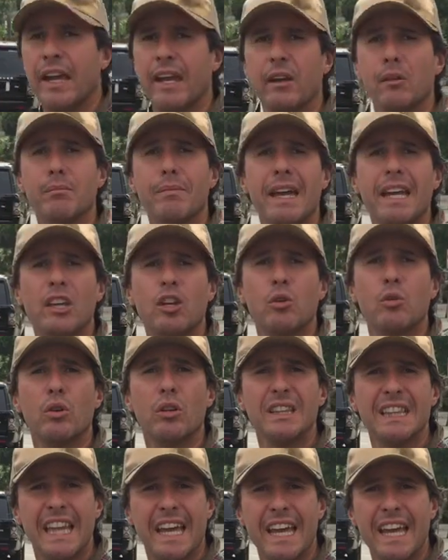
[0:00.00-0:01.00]
It'll make you
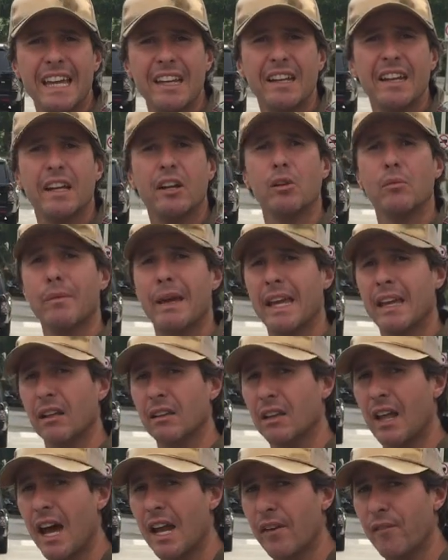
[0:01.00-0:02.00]
late, it'll make
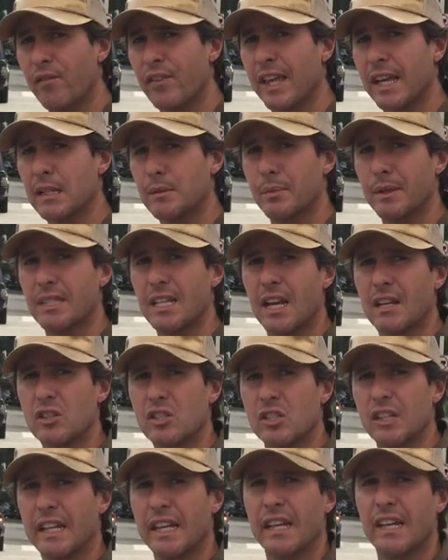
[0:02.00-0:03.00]
a lot of things
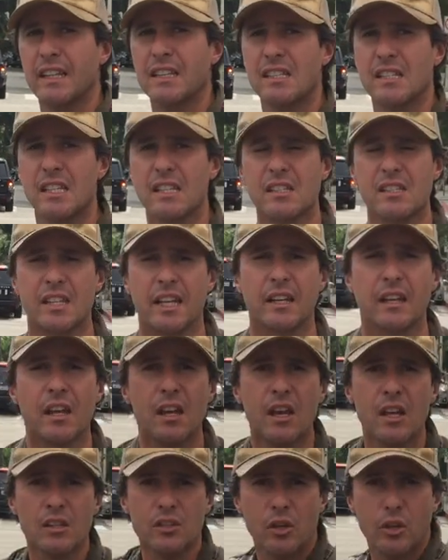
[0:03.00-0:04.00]
potentially inconsistent.
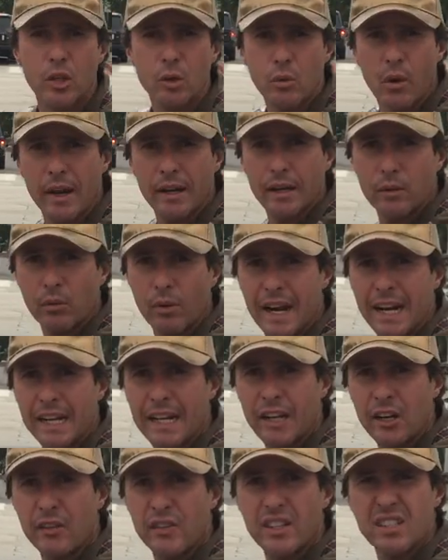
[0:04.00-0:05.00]
So you want it right
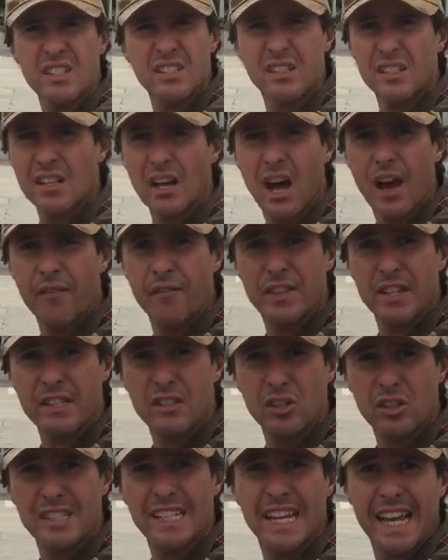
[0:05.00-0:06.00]
here, this is enough.
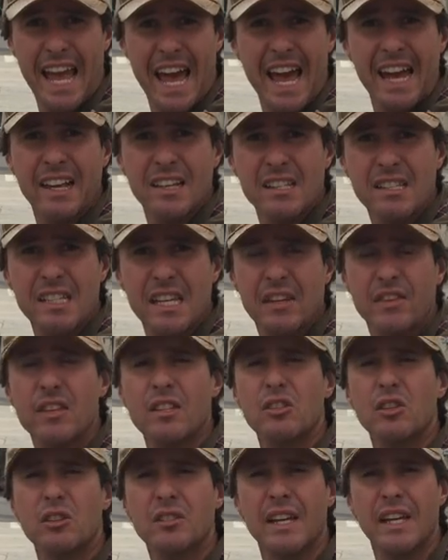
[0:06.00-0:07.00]
This looks like Agassi,
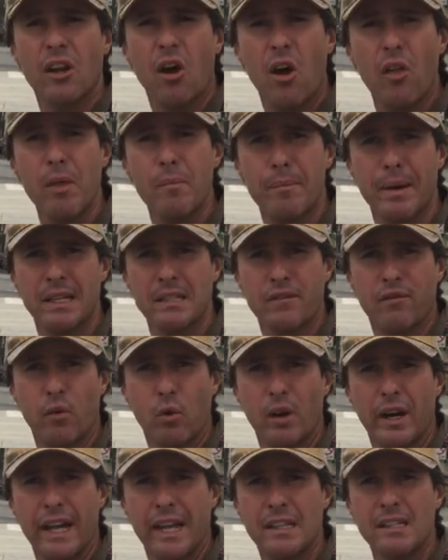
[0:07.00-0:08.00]
this looks like all the best
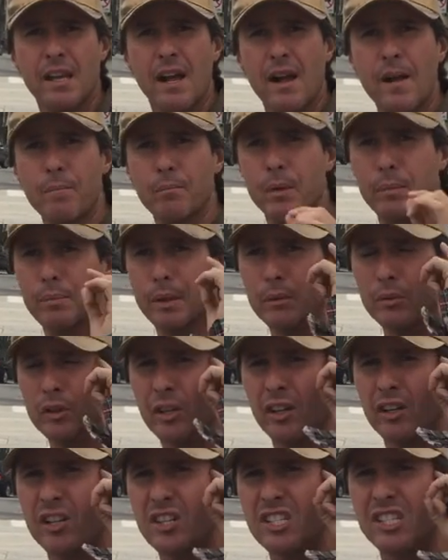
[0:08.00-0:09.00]
forehands, but people
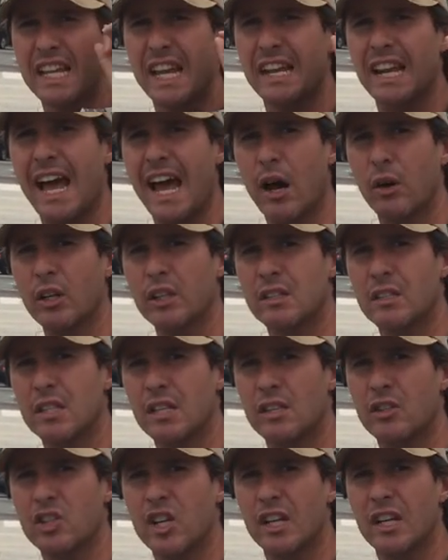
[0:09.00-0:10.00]
don't understand how to
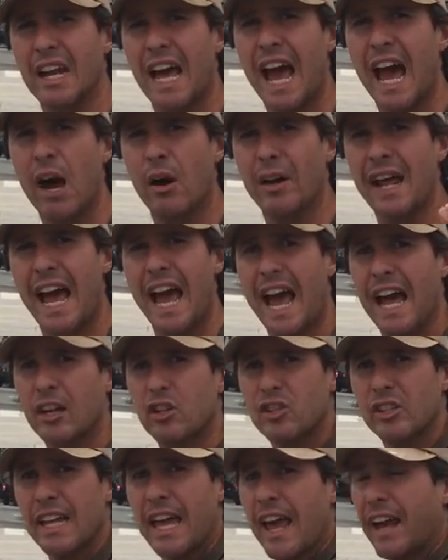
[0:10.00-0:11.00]
teach it and how to
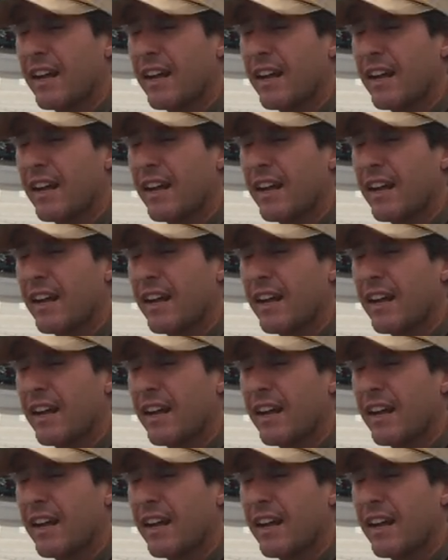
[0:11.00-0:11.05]
actually